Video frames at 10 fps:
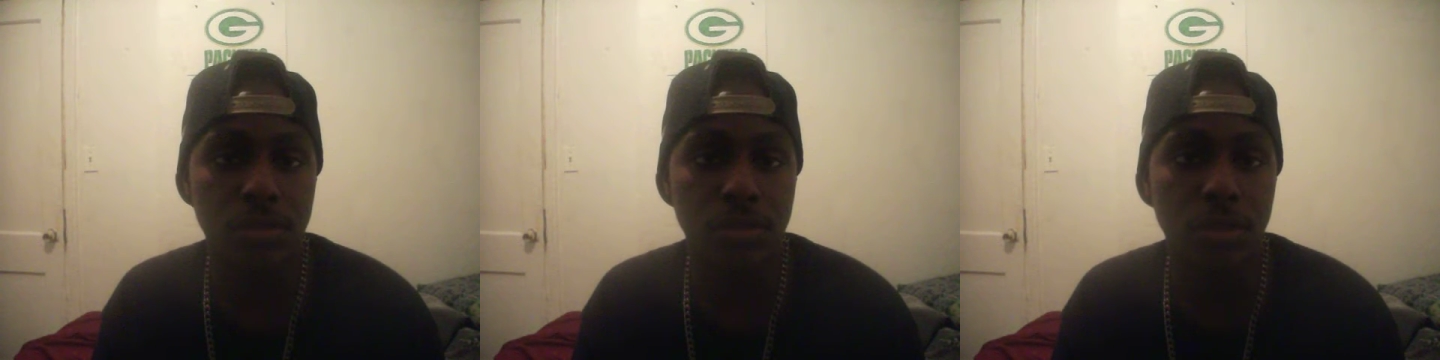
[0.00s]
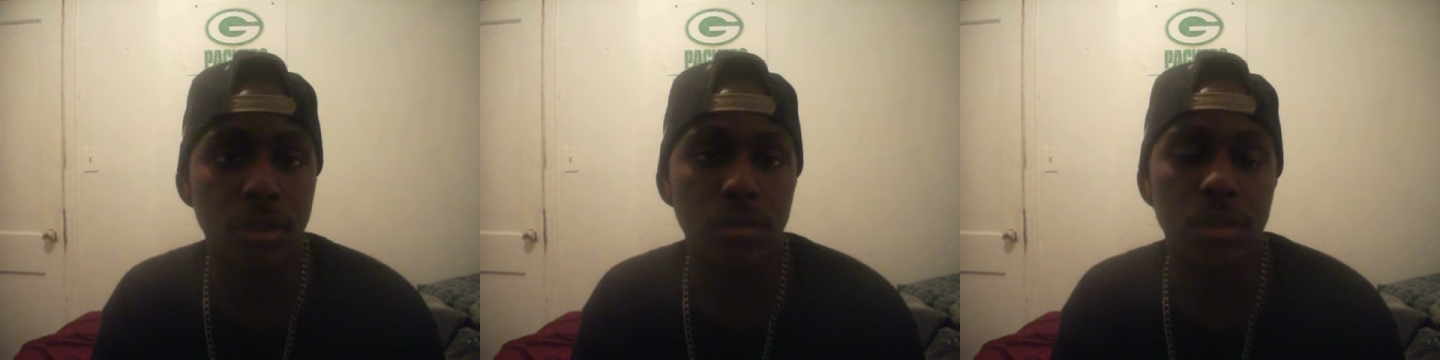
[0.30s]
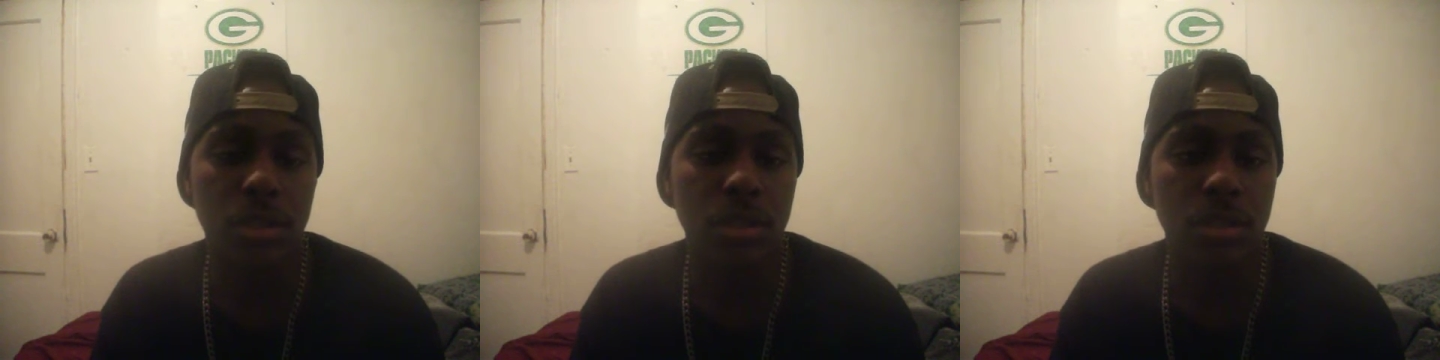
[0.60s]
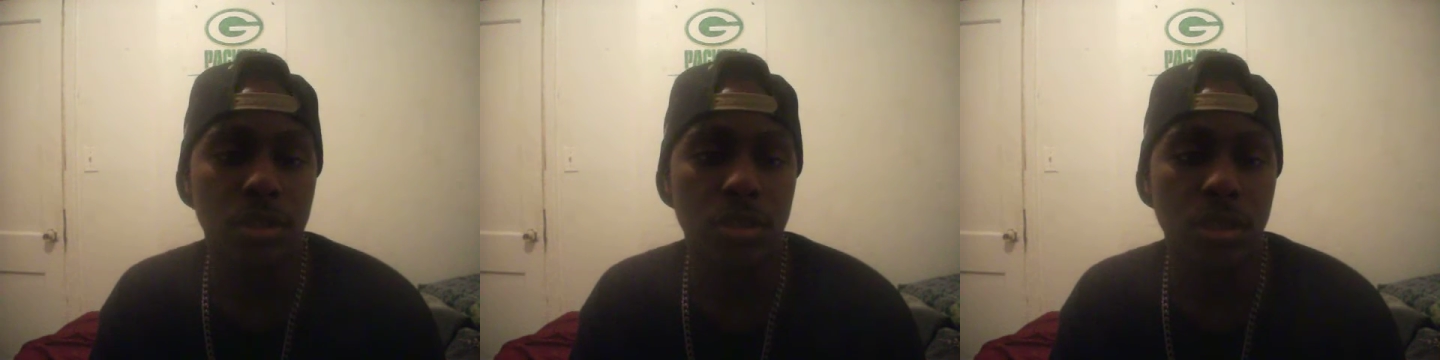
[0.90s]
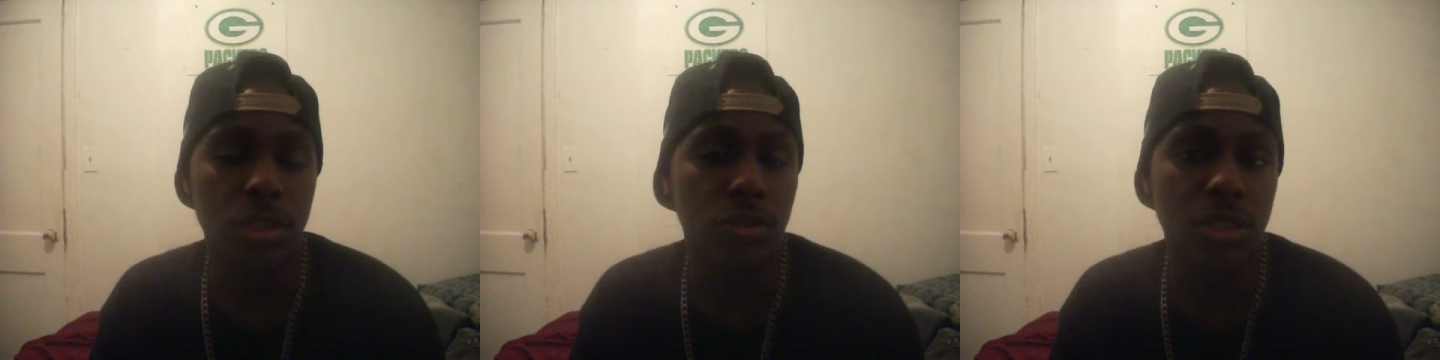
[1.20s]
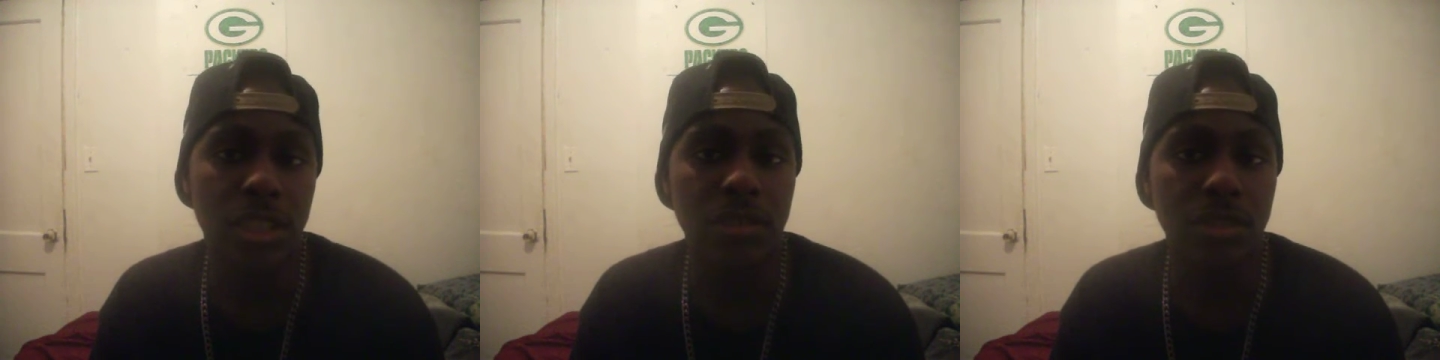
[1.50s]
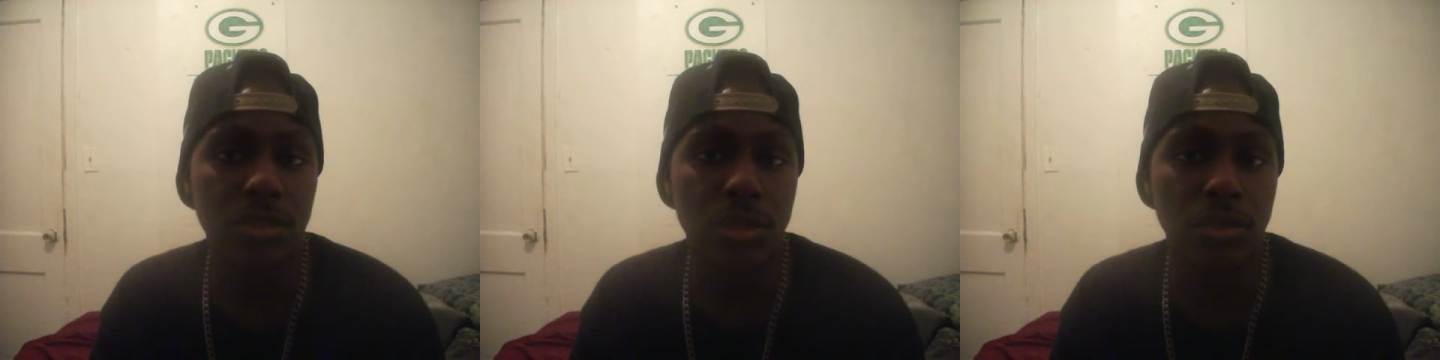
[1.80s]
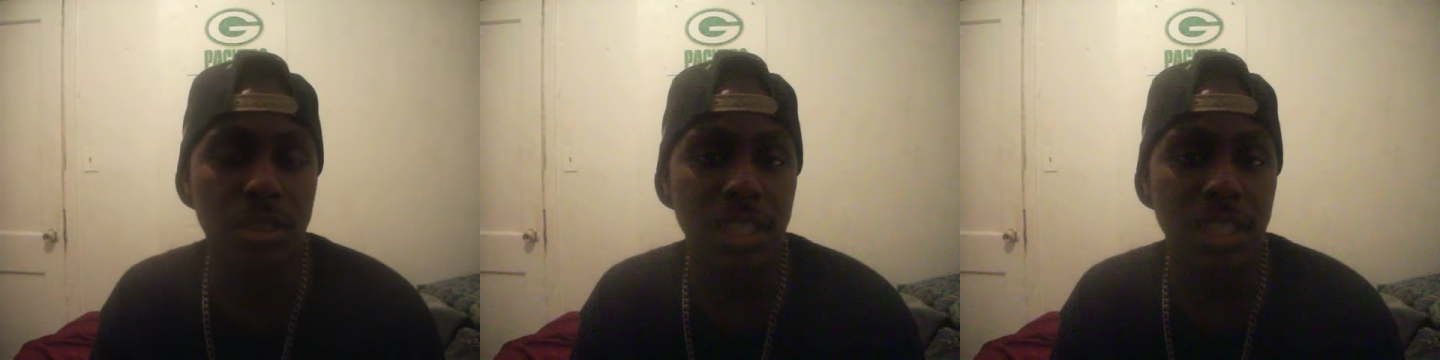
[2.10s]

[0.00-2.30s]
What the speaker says: So Jordy Nelson goes